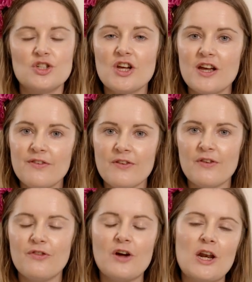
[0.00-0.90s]
Do give us
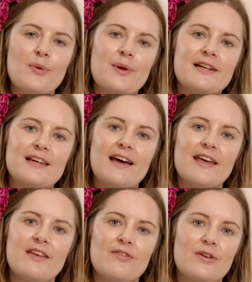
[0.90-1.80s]
a follow and a
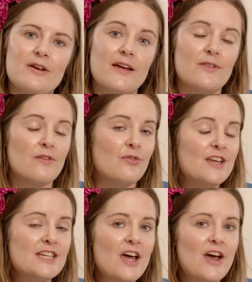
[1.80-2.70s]
like if you like this
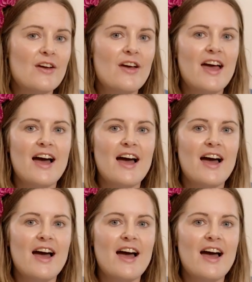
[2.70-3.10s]
video,